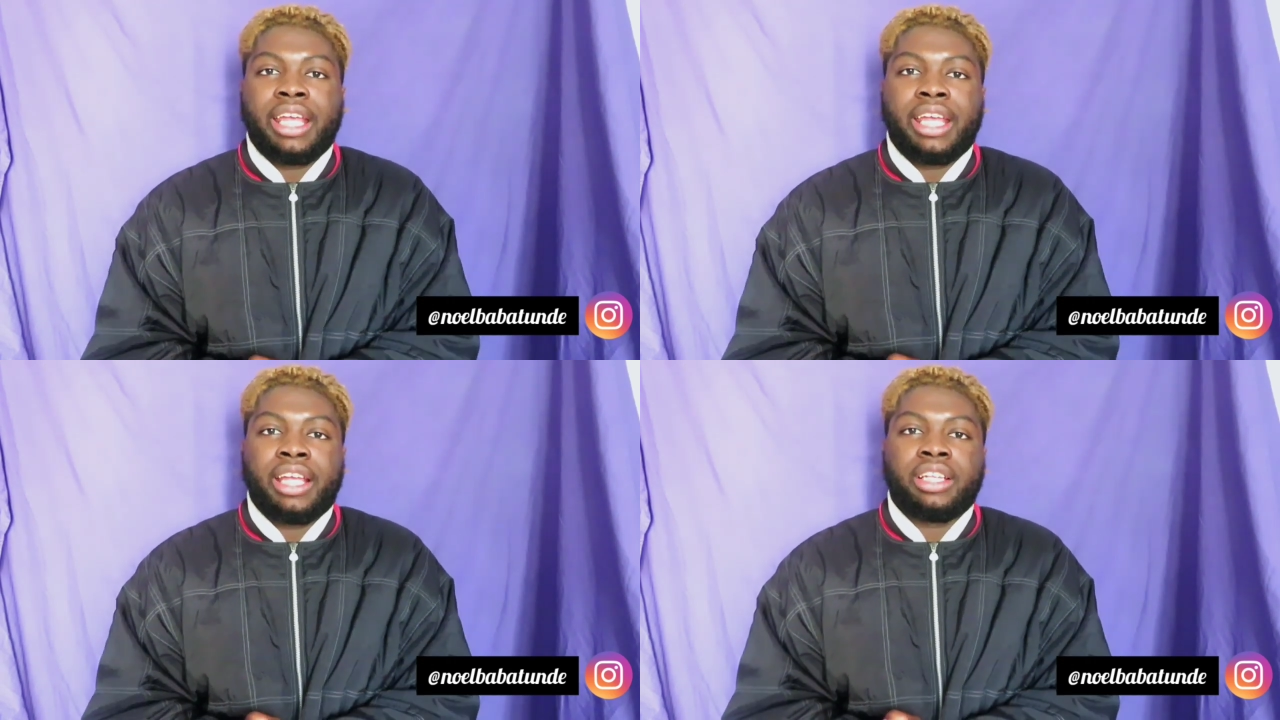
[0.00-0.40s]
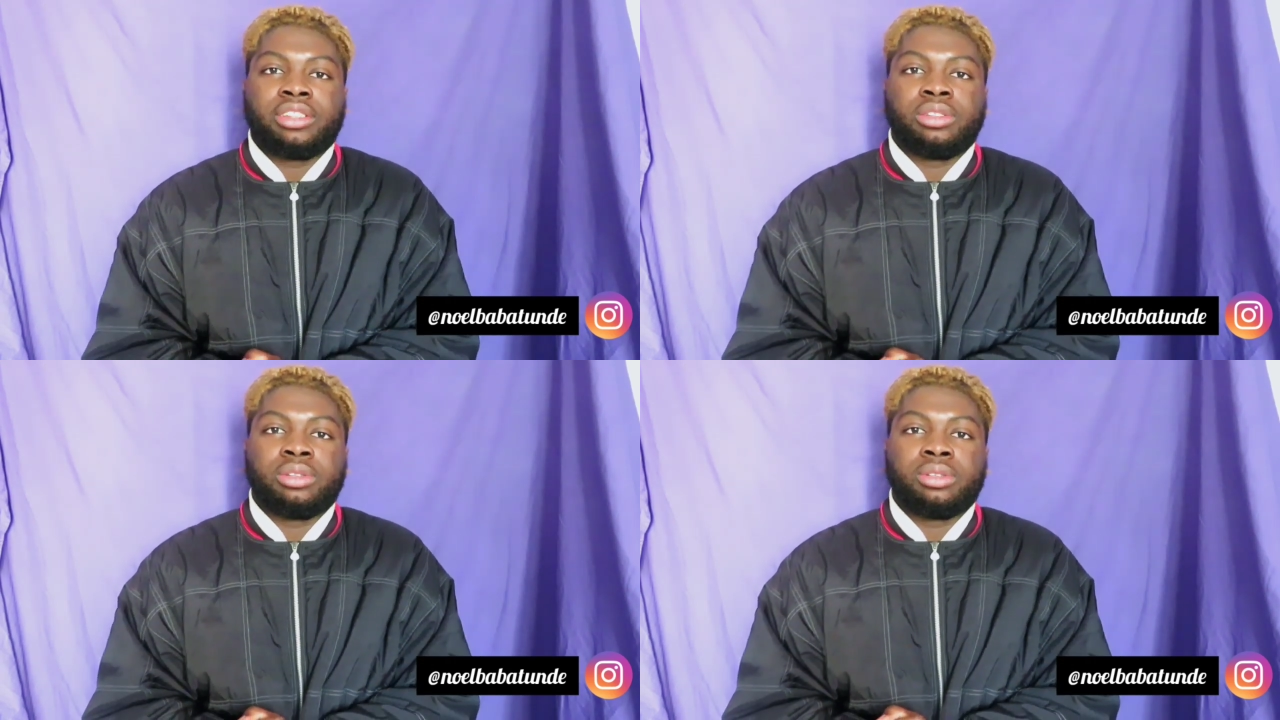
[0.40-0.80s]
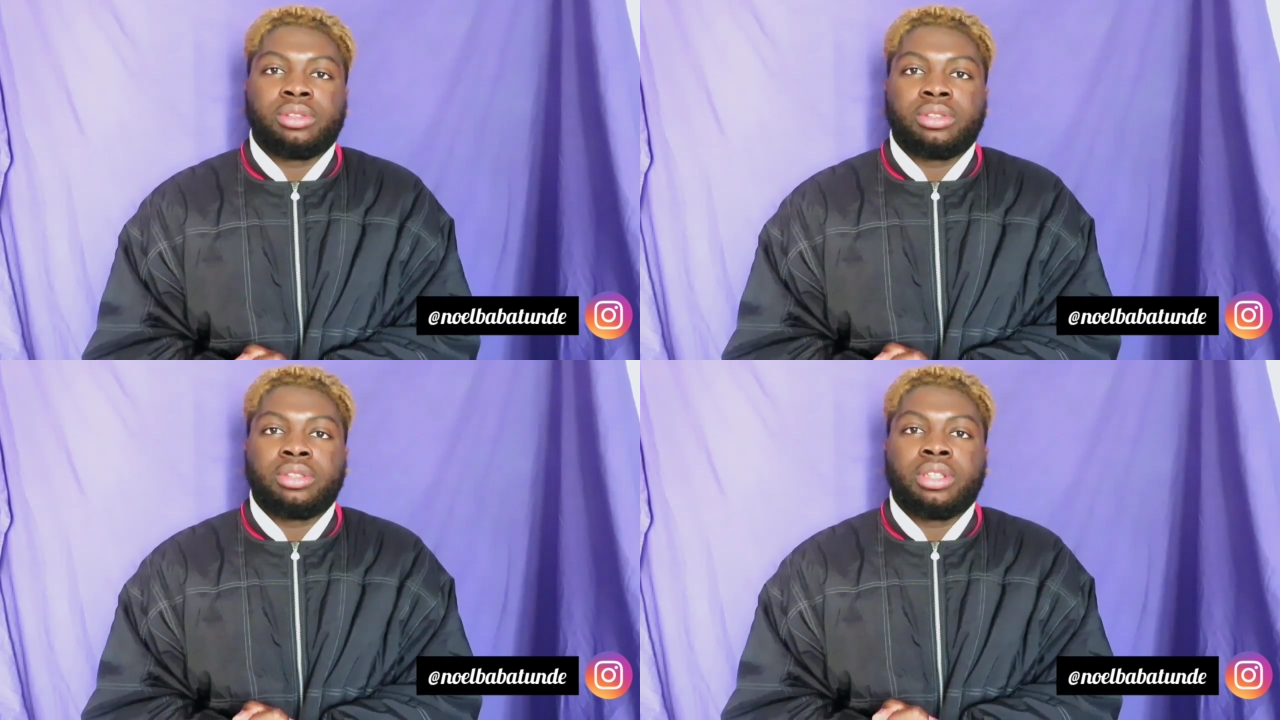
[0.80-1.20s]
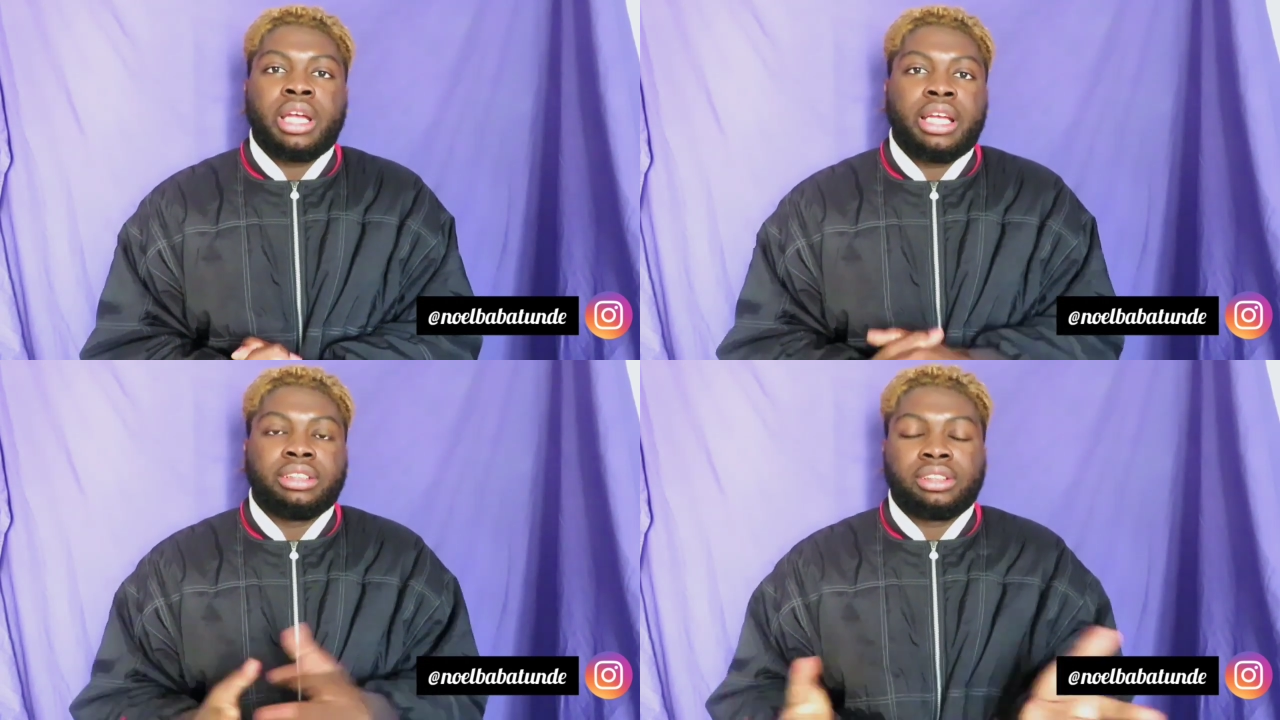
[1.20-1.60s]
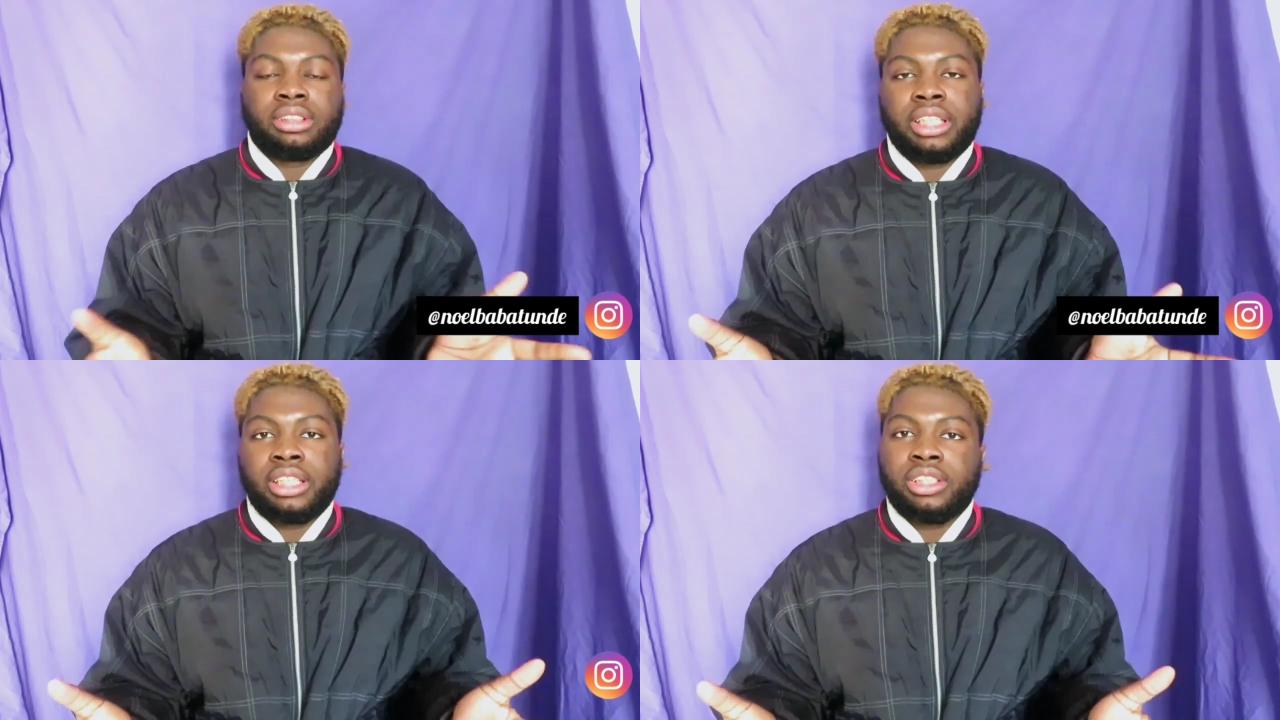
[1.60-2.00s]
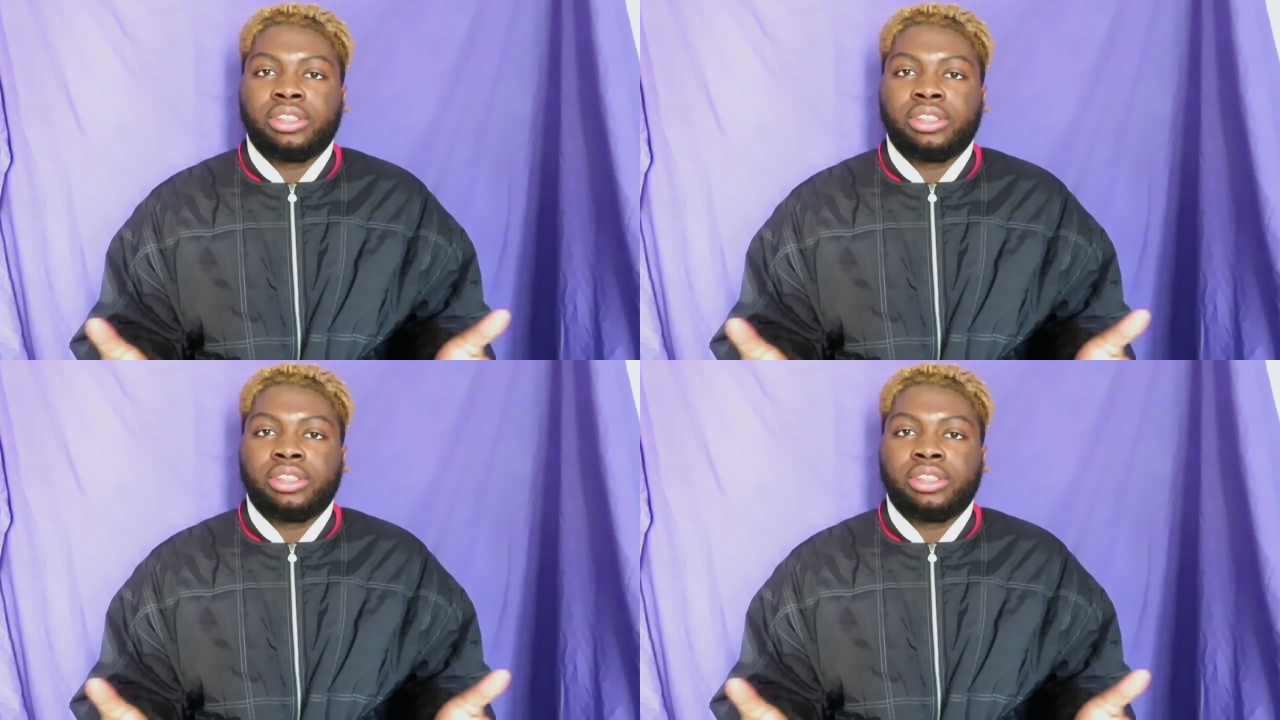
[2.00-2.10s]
and to entertain